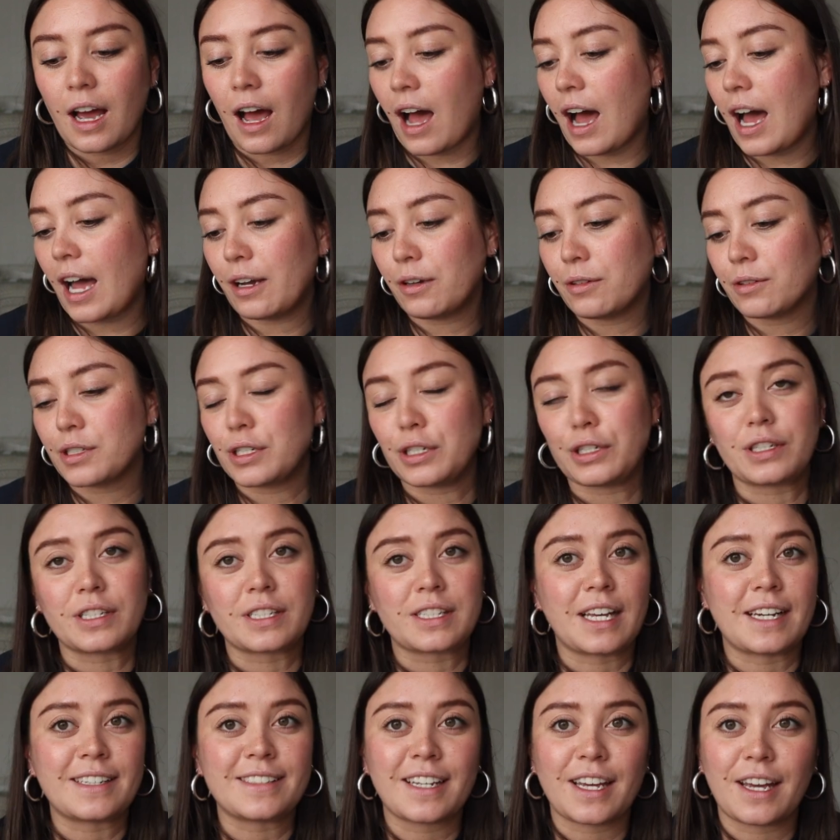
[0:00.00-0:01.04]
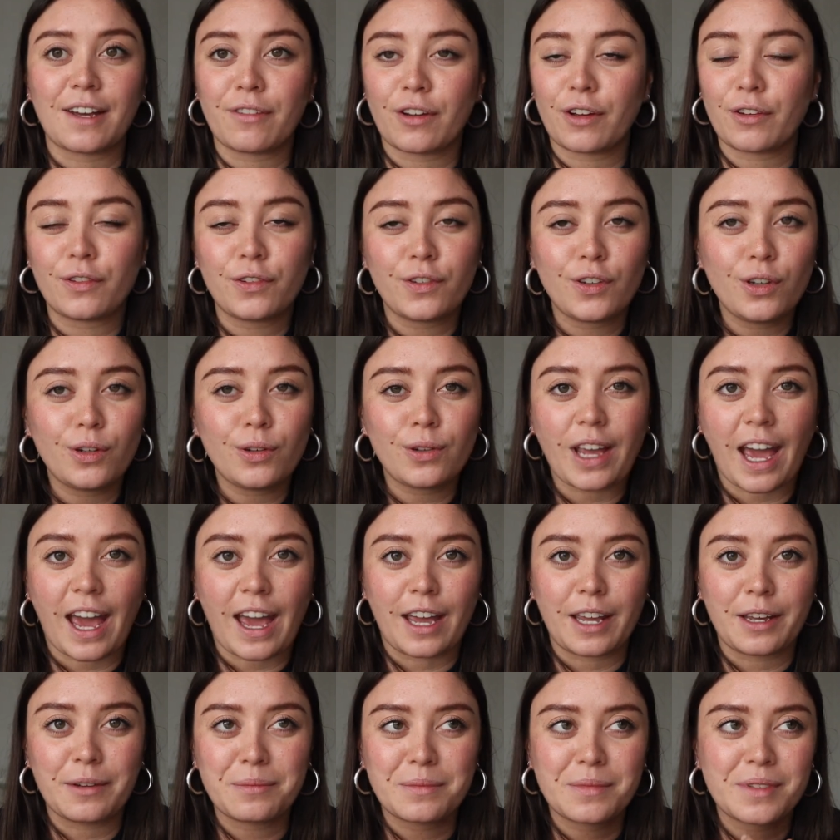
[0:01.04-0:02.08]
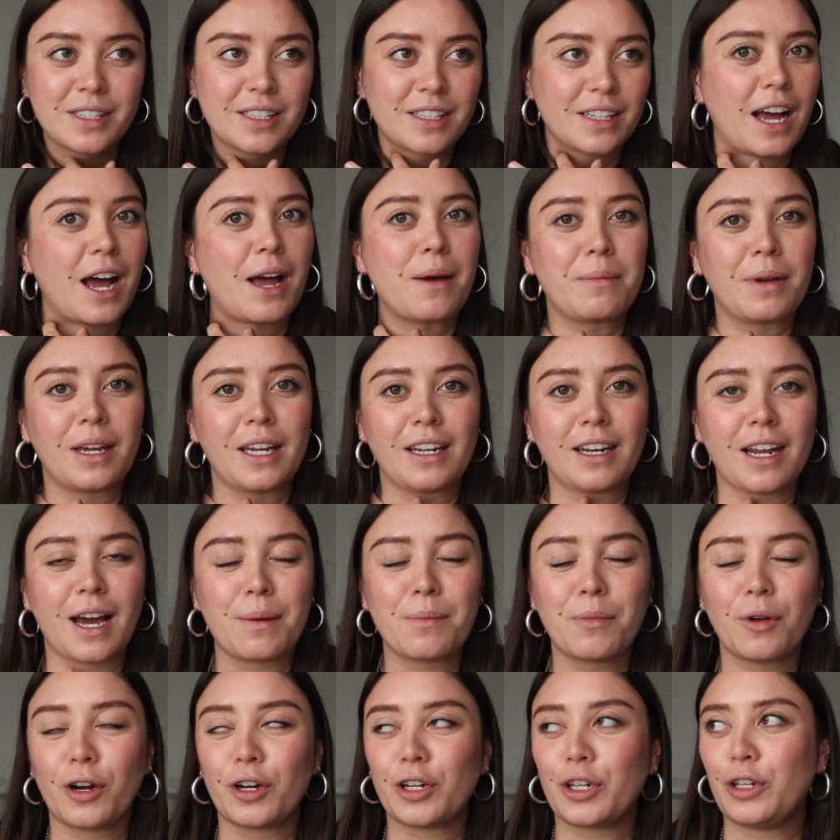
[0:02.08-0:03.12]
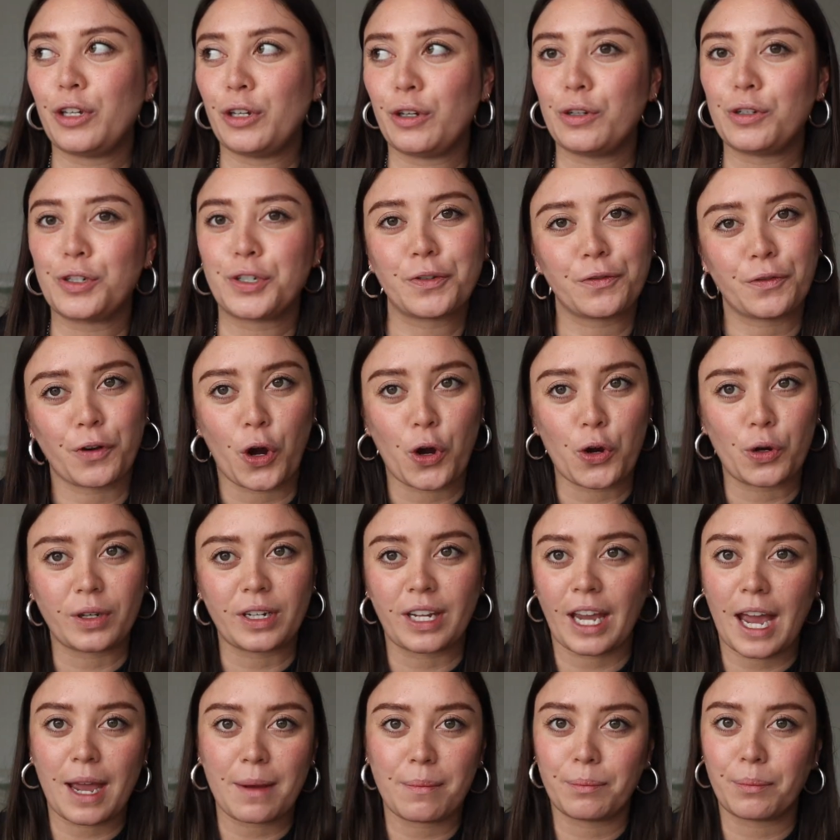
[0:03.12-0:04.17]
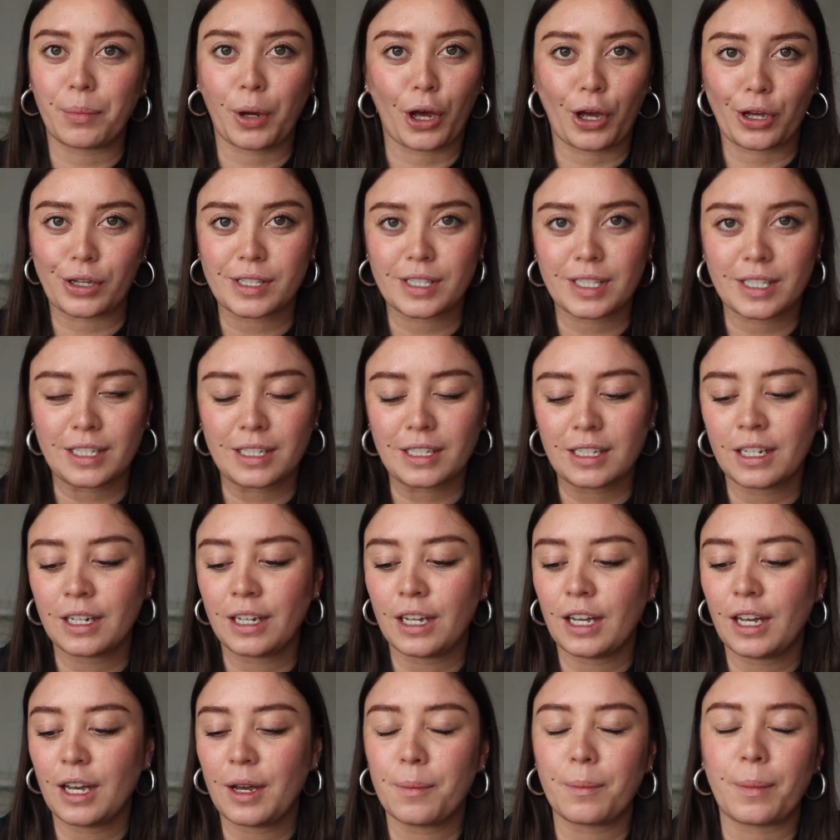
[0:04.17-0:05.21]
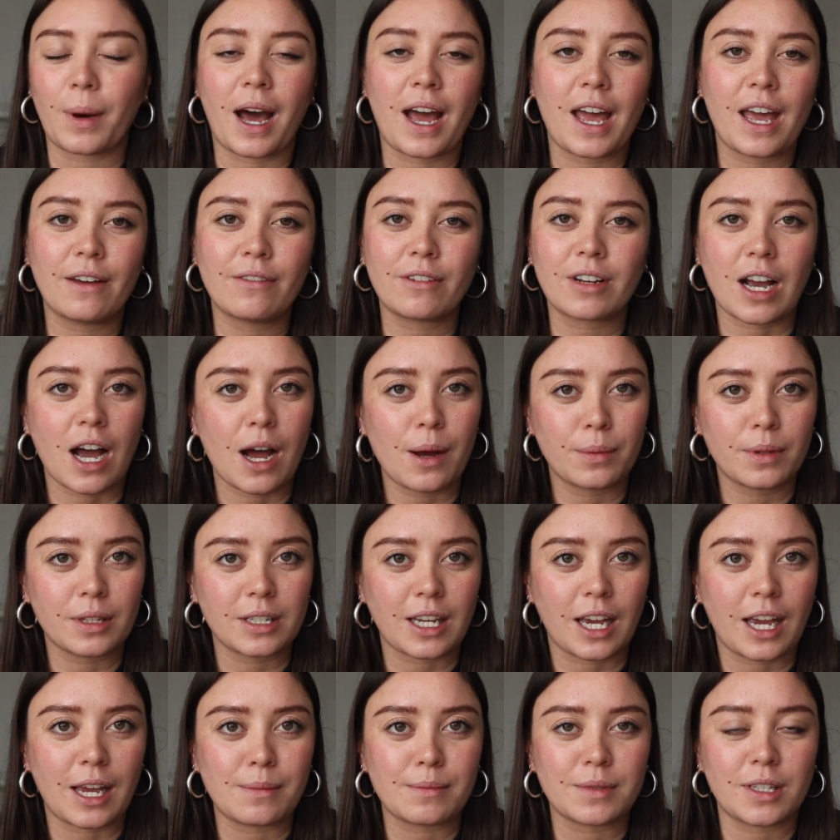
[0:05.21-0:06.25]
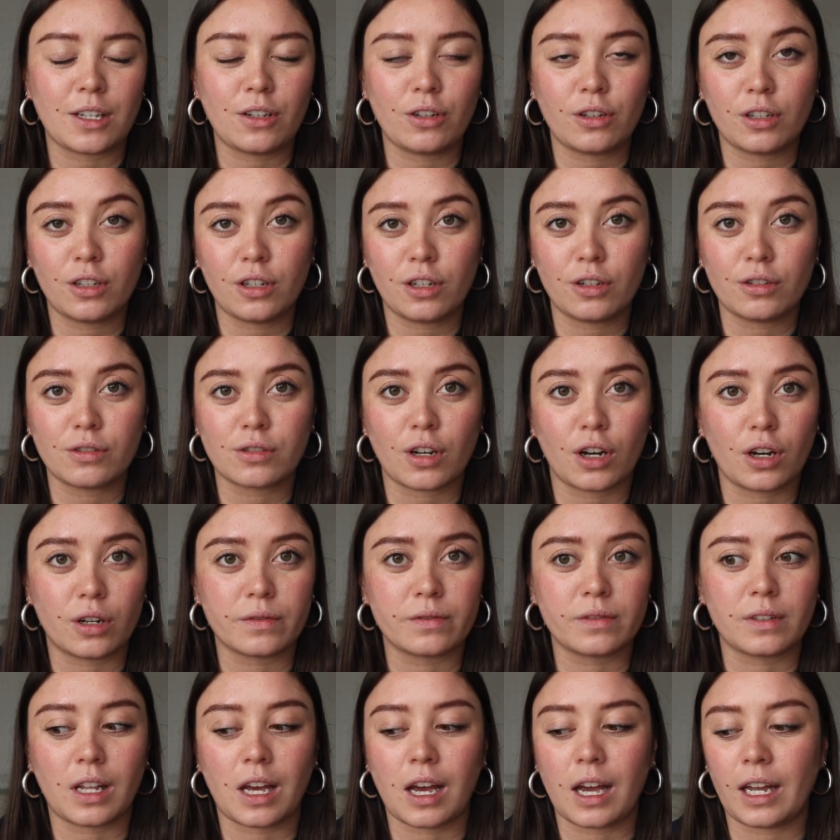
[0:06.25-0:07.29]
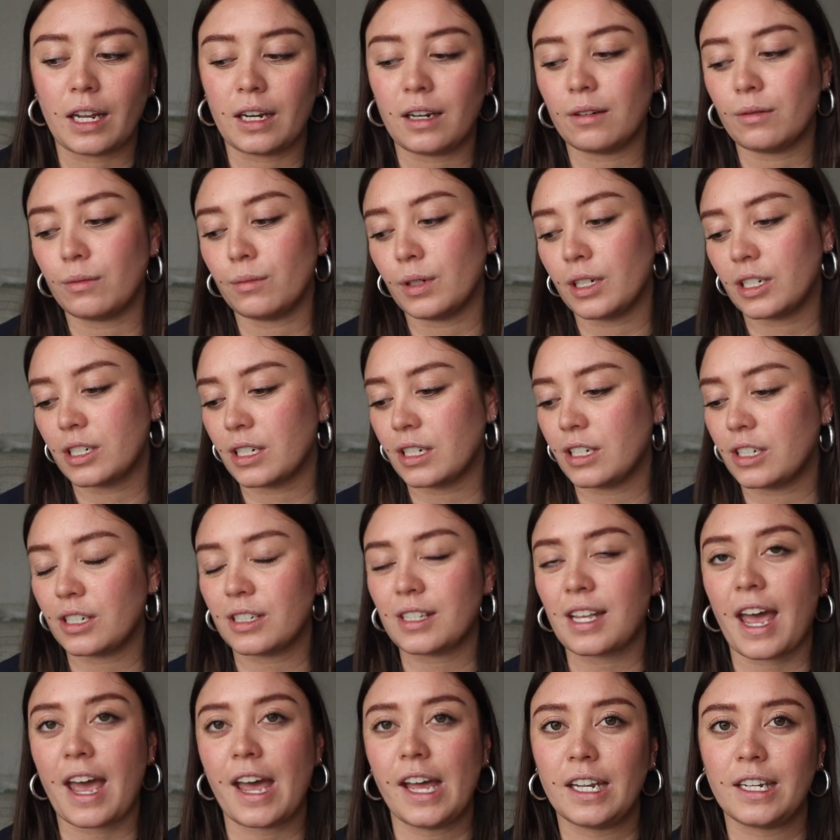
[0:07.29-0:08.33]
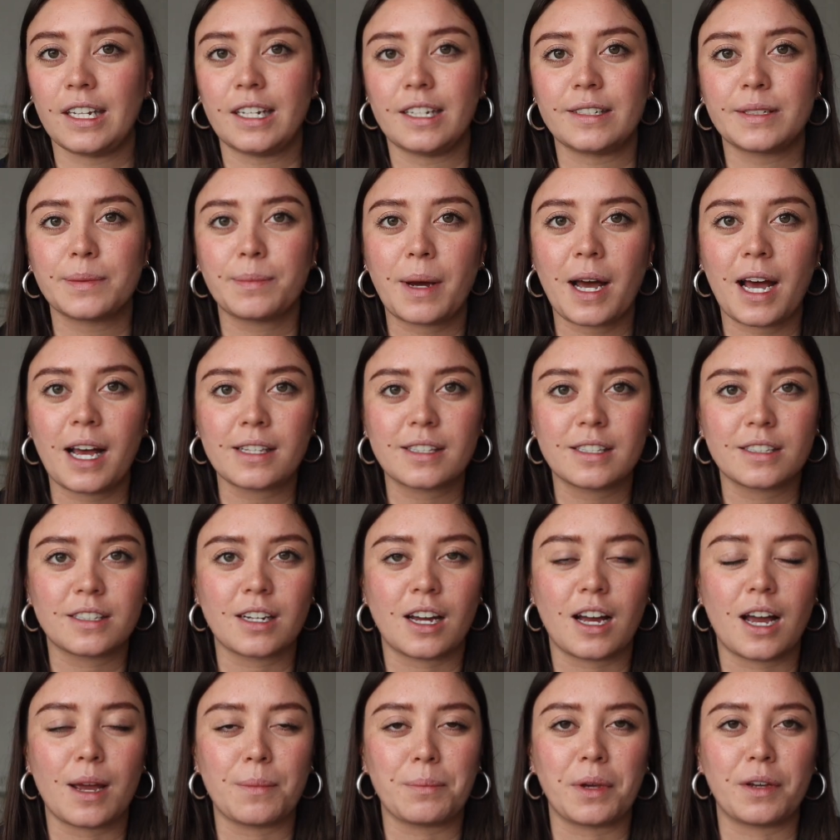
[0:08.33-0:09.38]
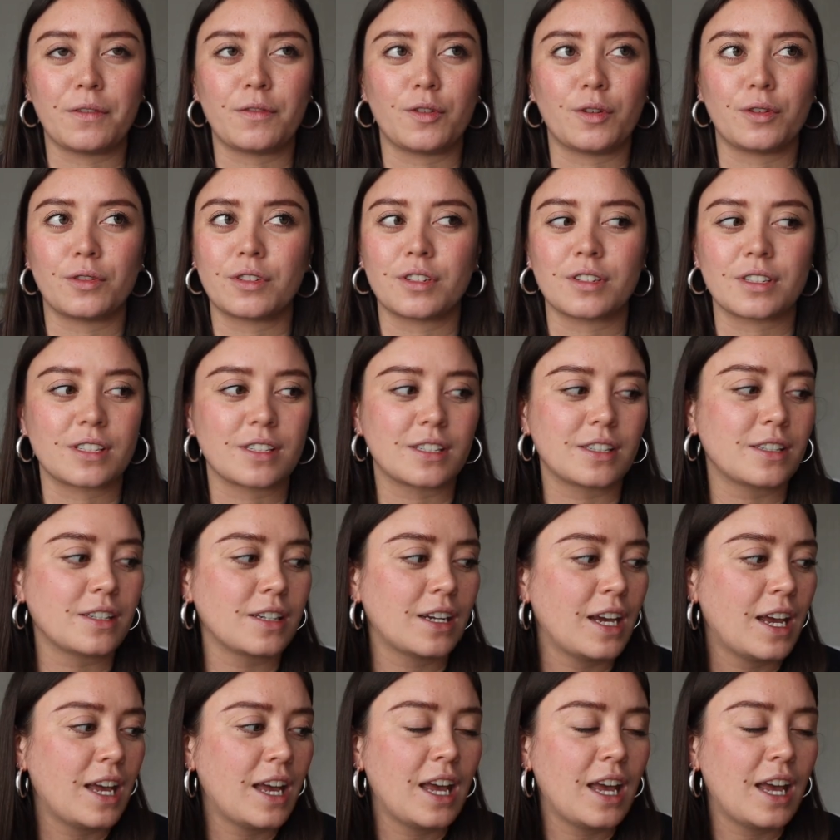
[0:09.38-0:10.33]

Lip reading: I also just like to have a few games. I mean, I'm not a huge phone game person, but I have a couple of games that you can use offline, which are just handy to pass the time if you're just,